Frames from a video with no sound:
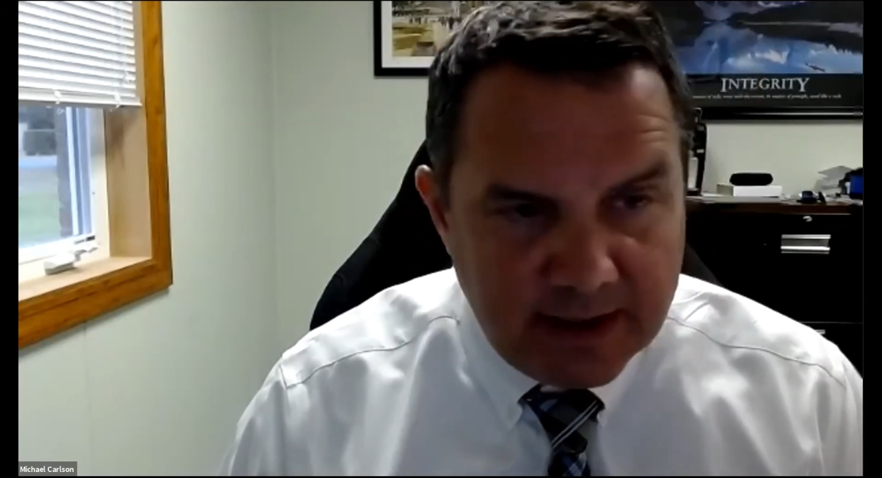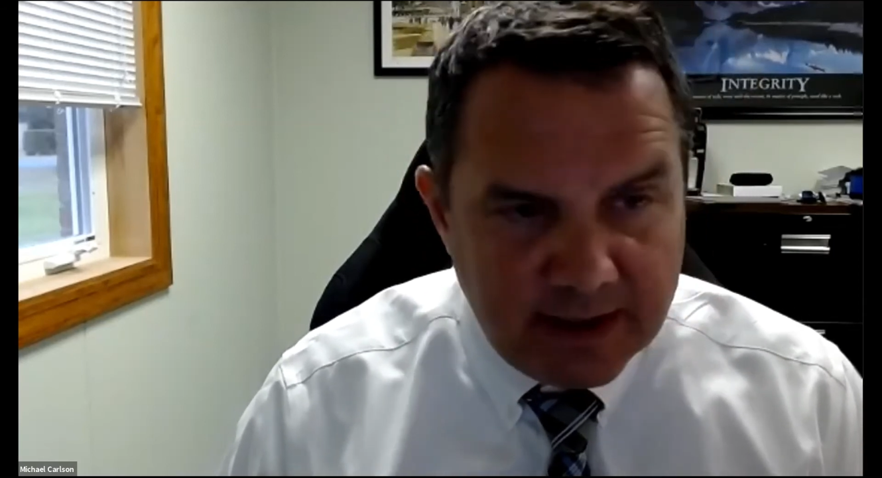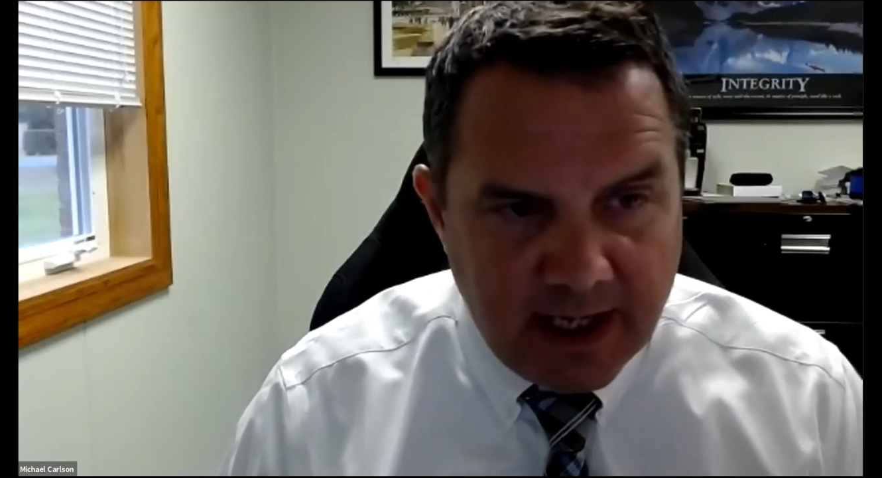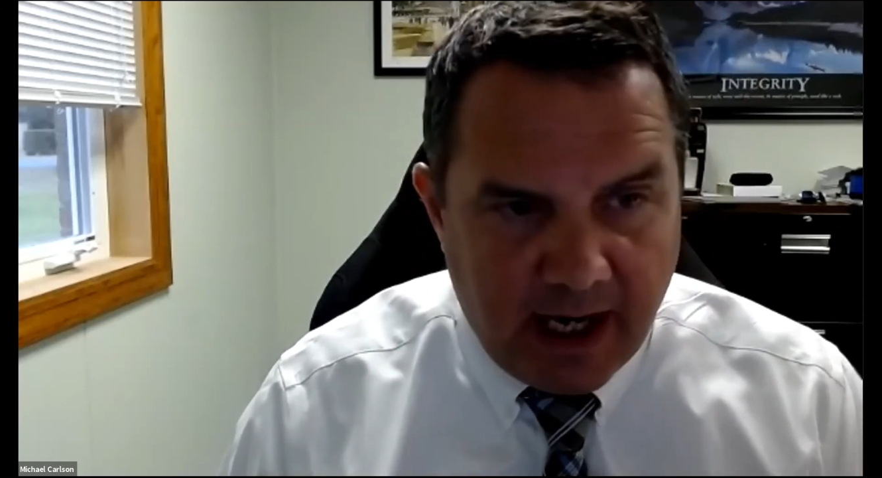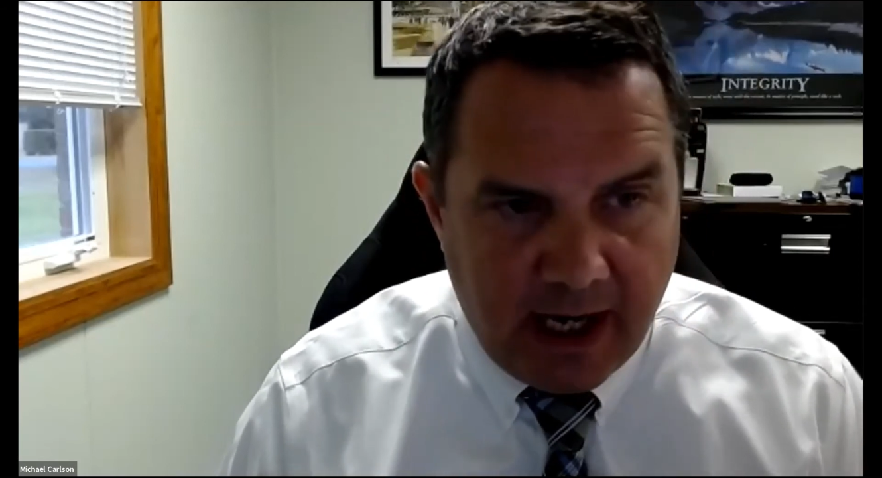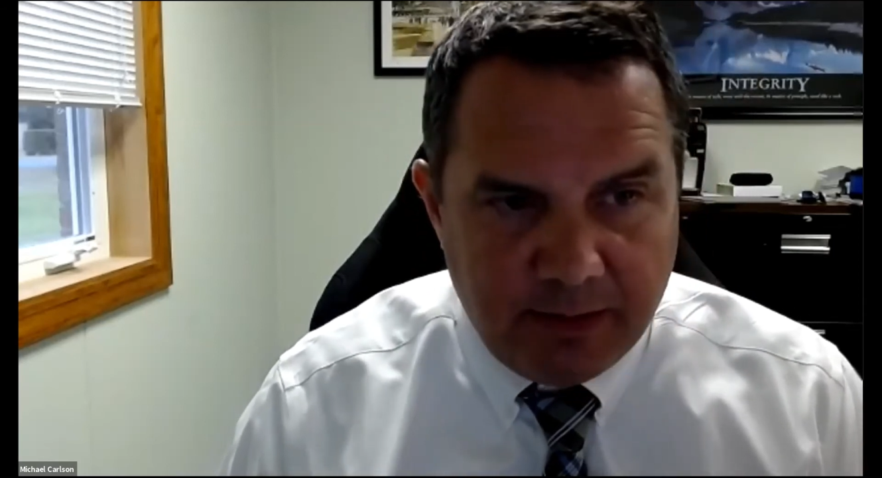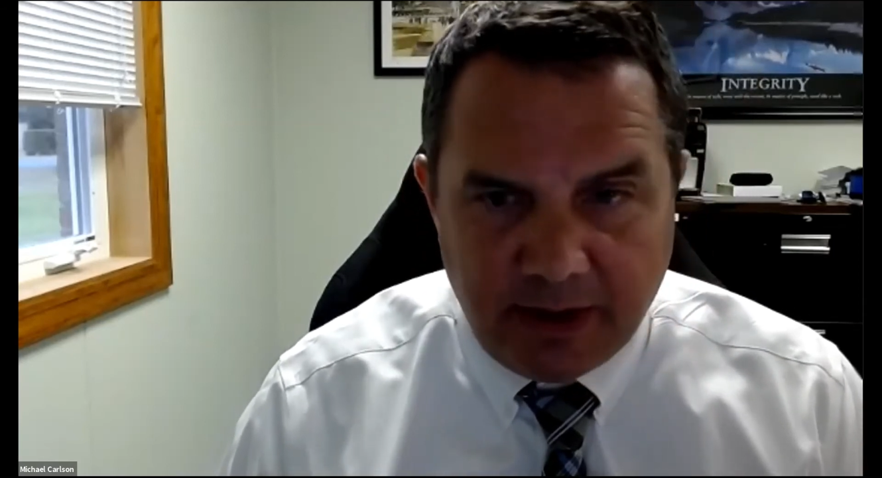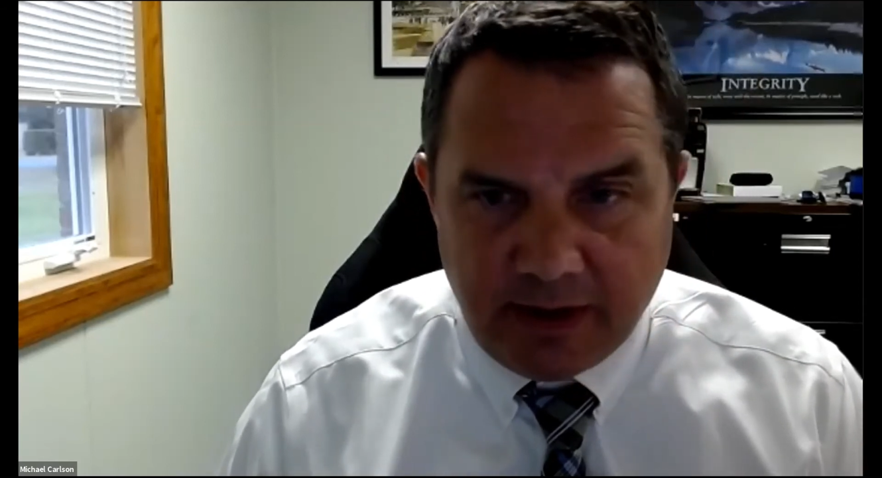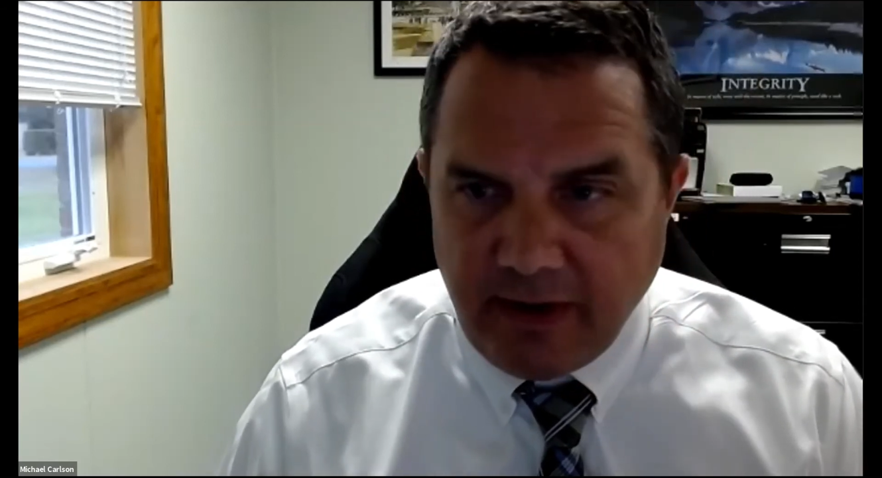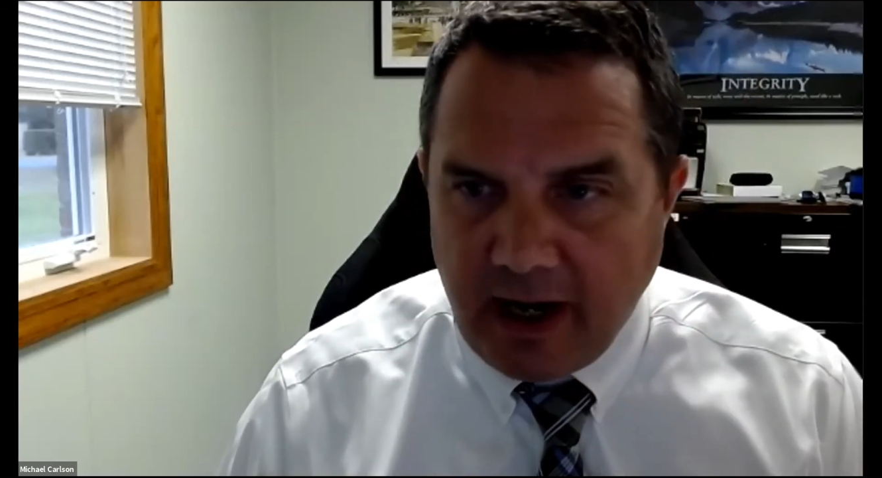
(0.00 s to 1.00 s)
this hybrid
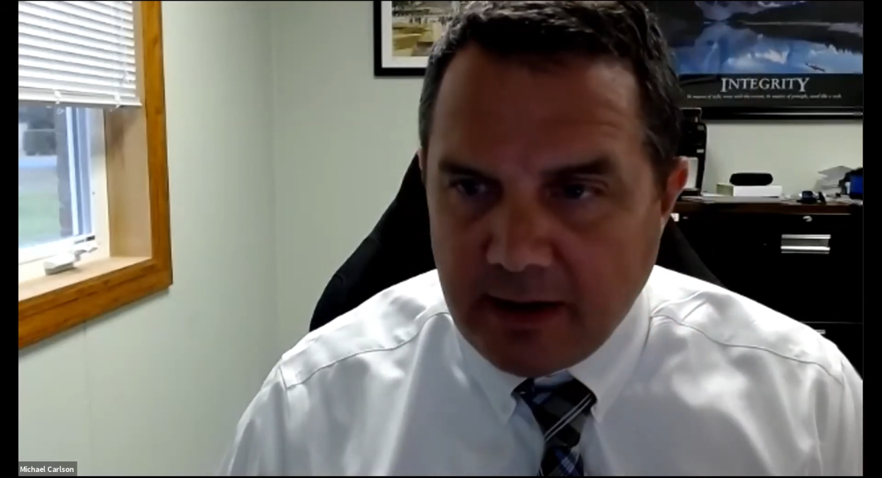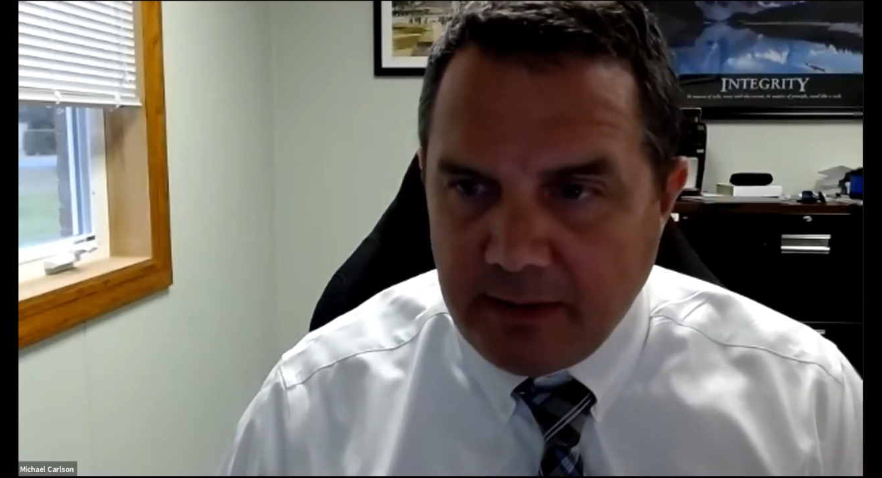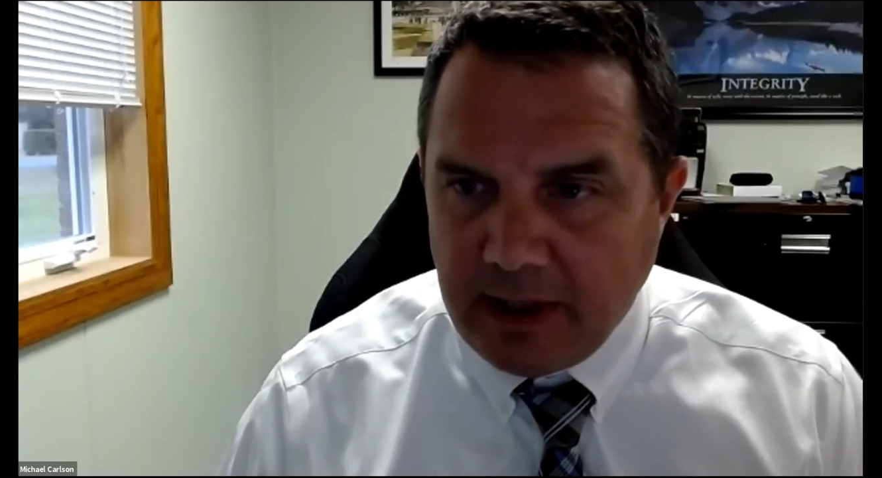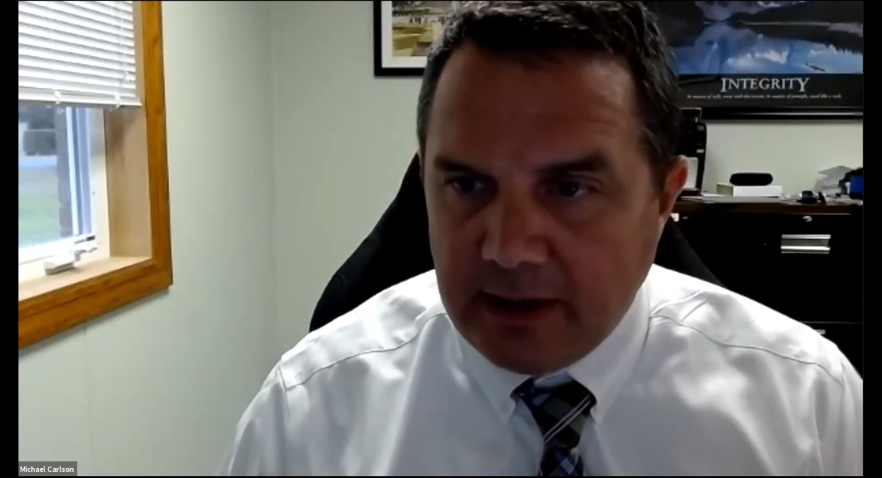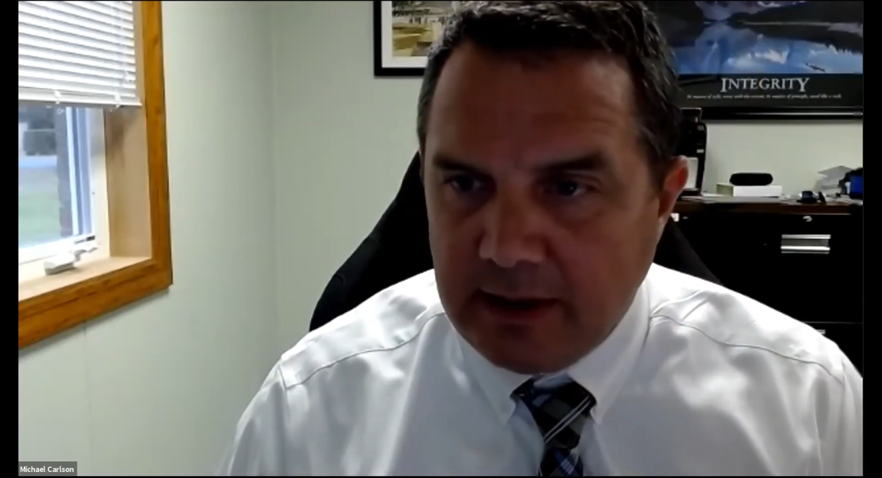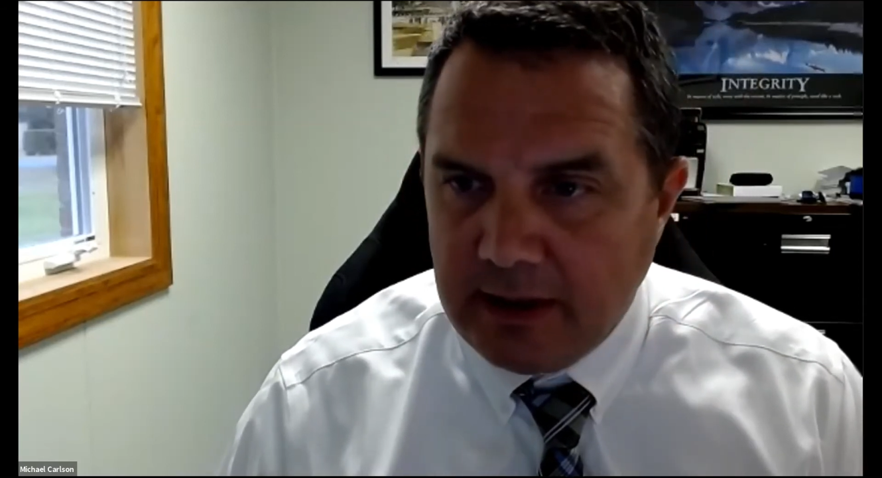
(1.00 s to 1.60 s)
environment,